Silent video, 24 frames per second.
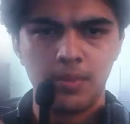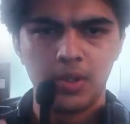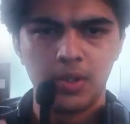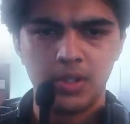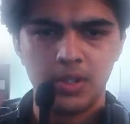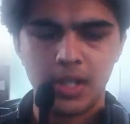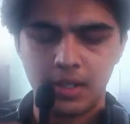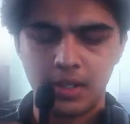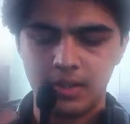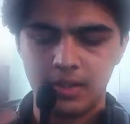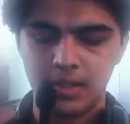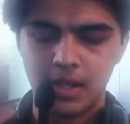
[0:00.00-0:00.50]

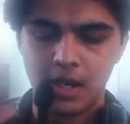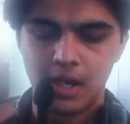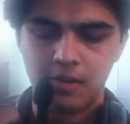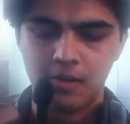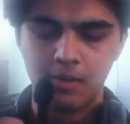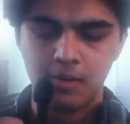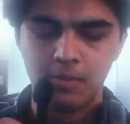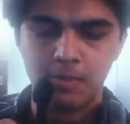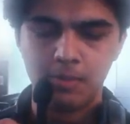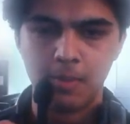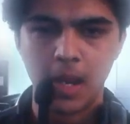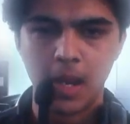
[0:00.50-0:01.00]
that will
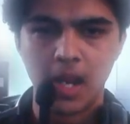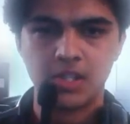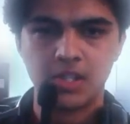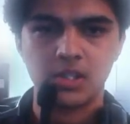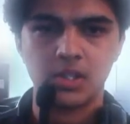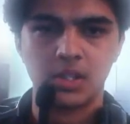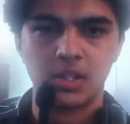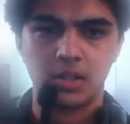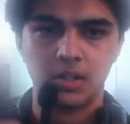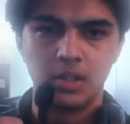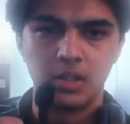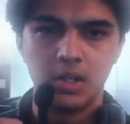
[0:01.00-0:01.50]

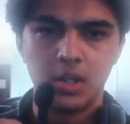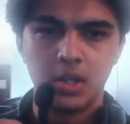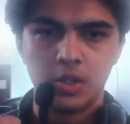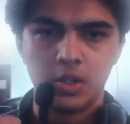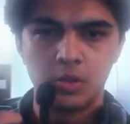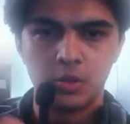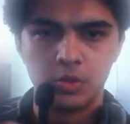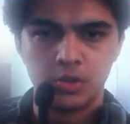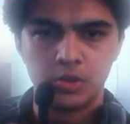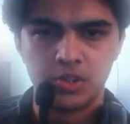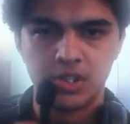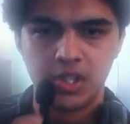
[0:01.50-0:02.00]
measure
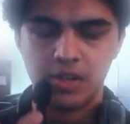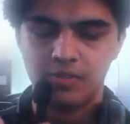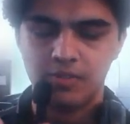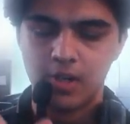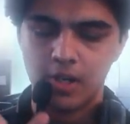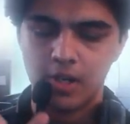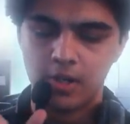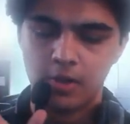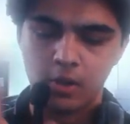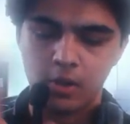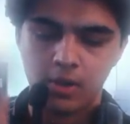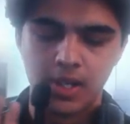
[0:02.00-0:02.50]
to
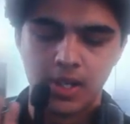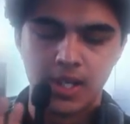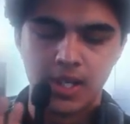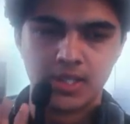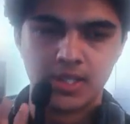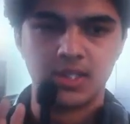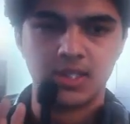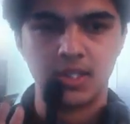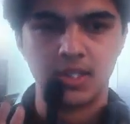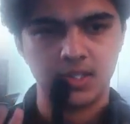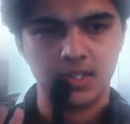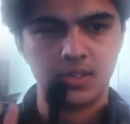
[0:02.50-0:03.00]
safeguard your
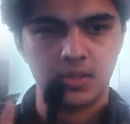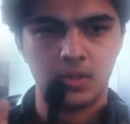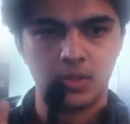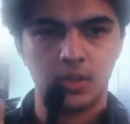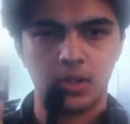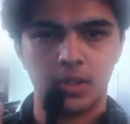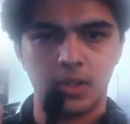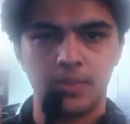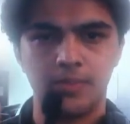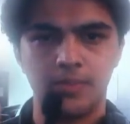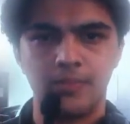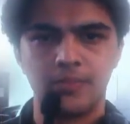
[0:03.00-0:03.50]
assets.
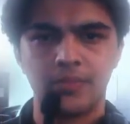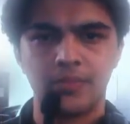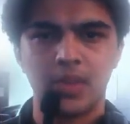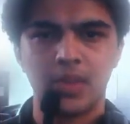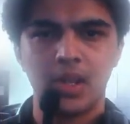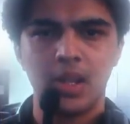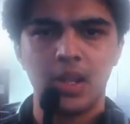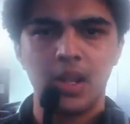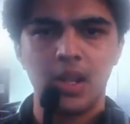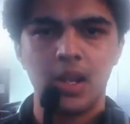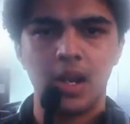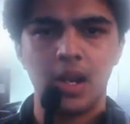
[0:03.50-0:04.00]
Okay,
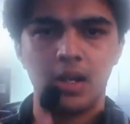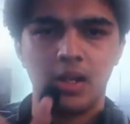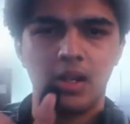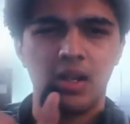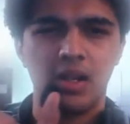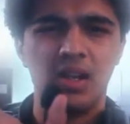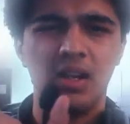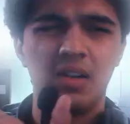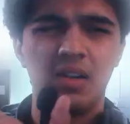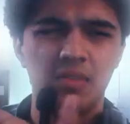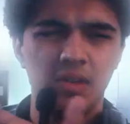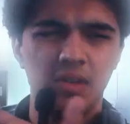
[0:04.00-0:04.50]
and
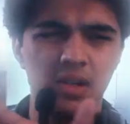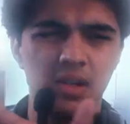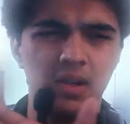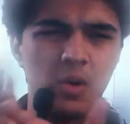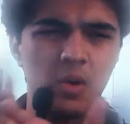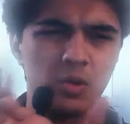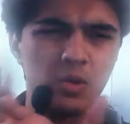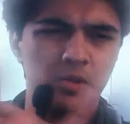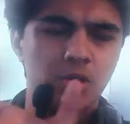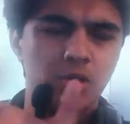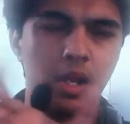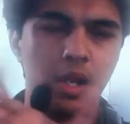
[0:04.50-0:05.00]
it will
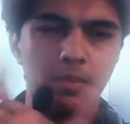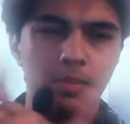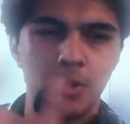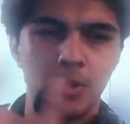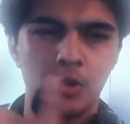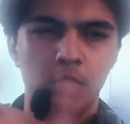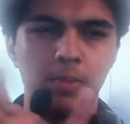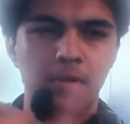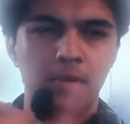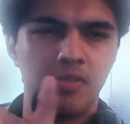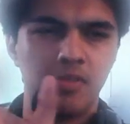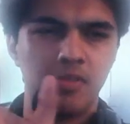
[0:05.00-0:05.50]
also help you
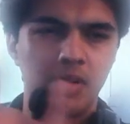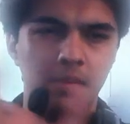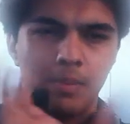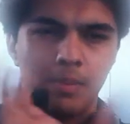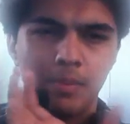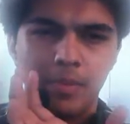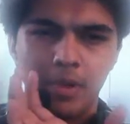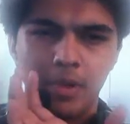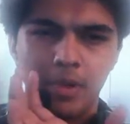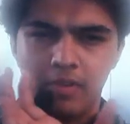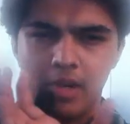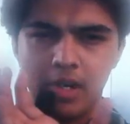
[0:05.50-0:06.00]
to
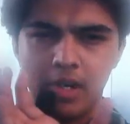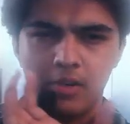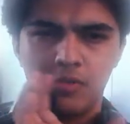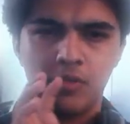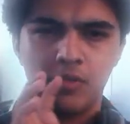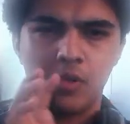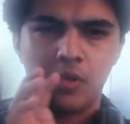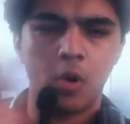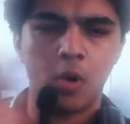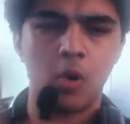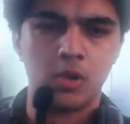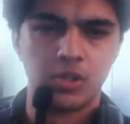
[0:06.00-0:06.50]
prevent
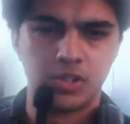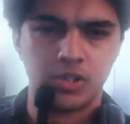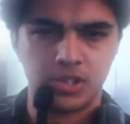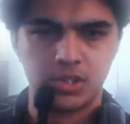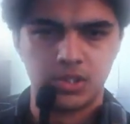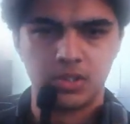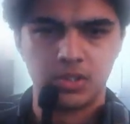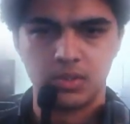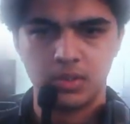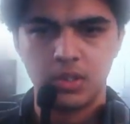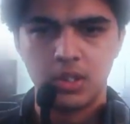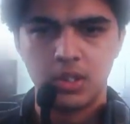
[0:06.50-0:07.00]

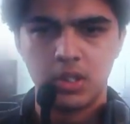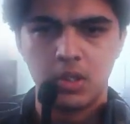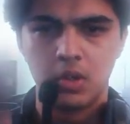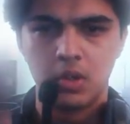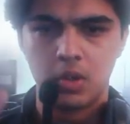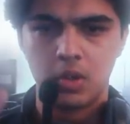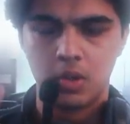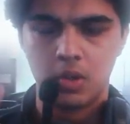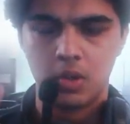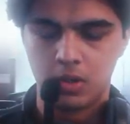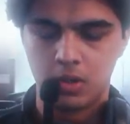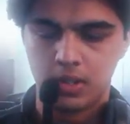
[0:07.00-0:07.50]
frauds,
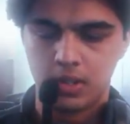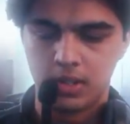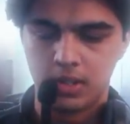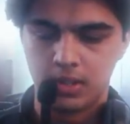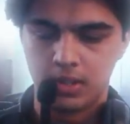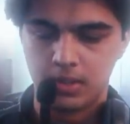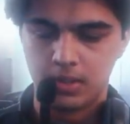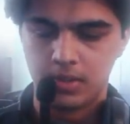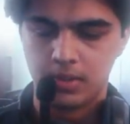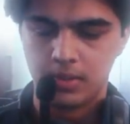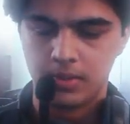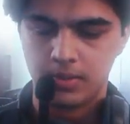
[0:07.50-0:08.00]

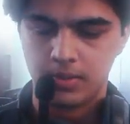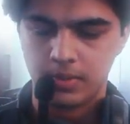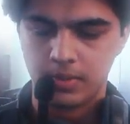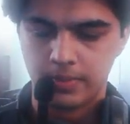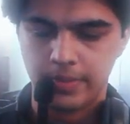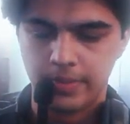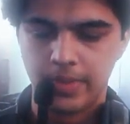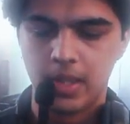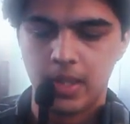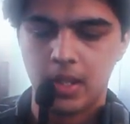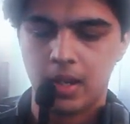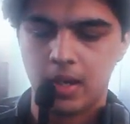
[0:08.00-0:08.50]
or
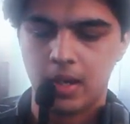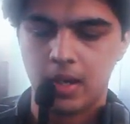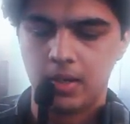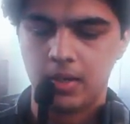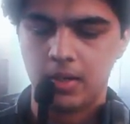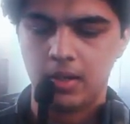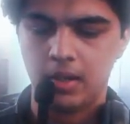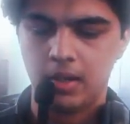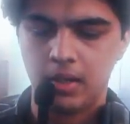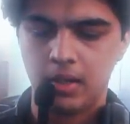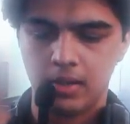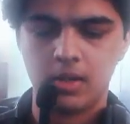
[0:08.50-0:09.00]
and
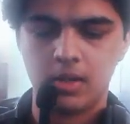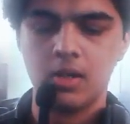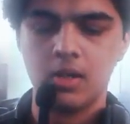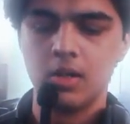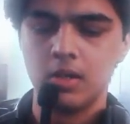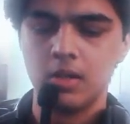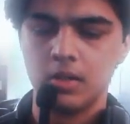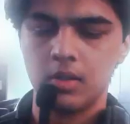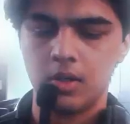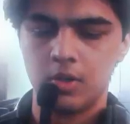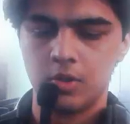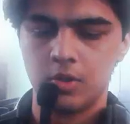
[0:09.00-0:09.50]
internal
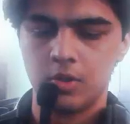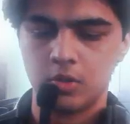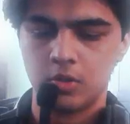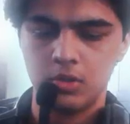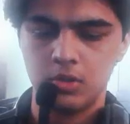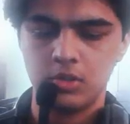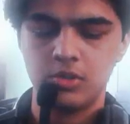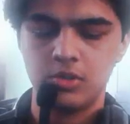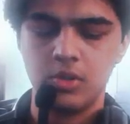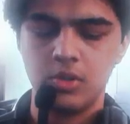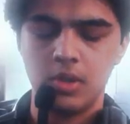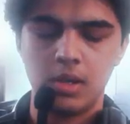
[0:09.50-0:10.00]

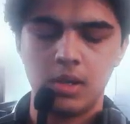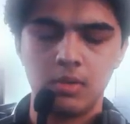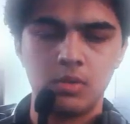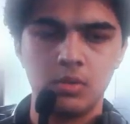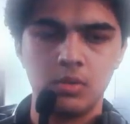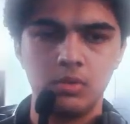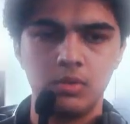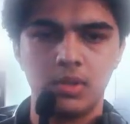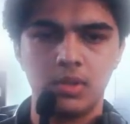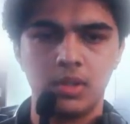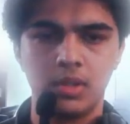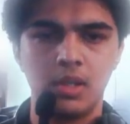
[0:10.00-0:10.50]
controls, you have
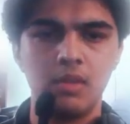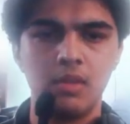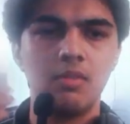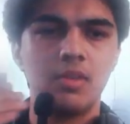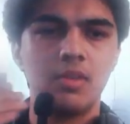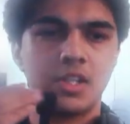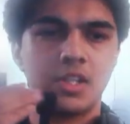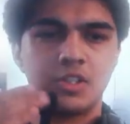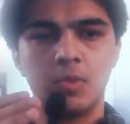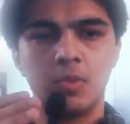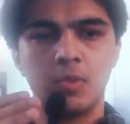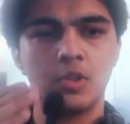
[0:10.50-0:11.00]
to give
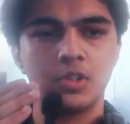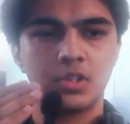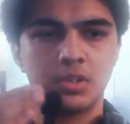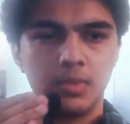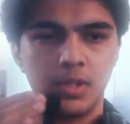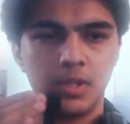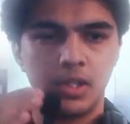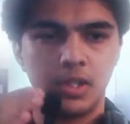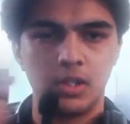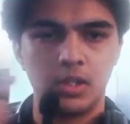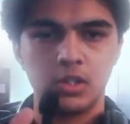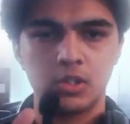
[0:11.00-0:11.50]

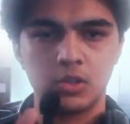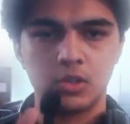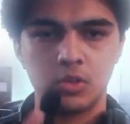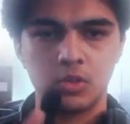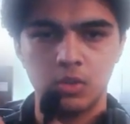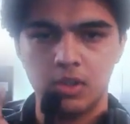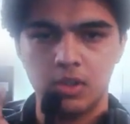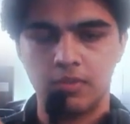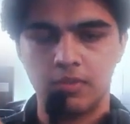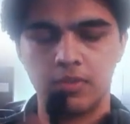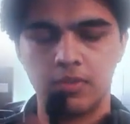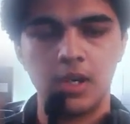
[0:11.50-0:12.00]
responsibilities to
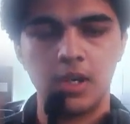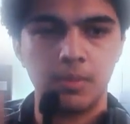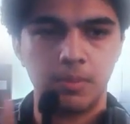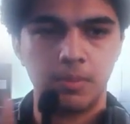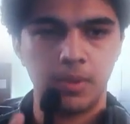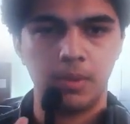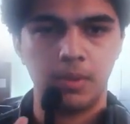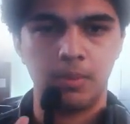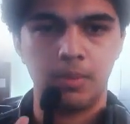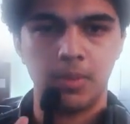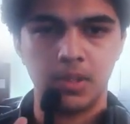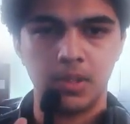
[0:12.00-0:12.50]
different
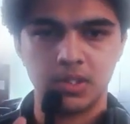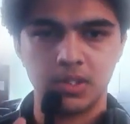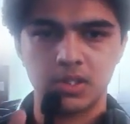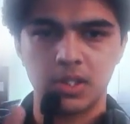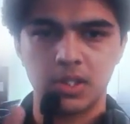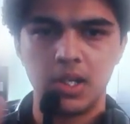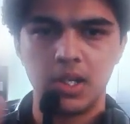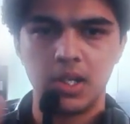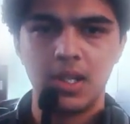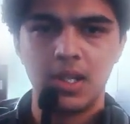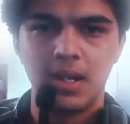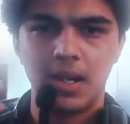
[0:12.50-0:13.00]
peoples,
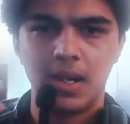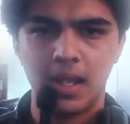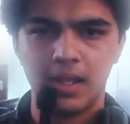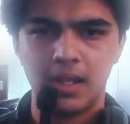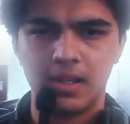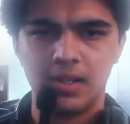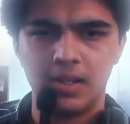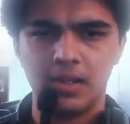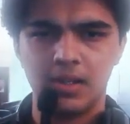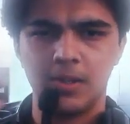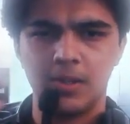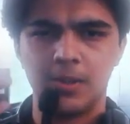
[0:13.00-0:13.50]

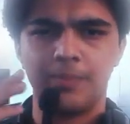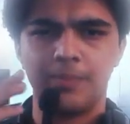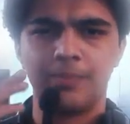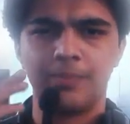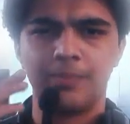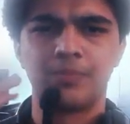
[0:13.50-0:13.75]
like uh,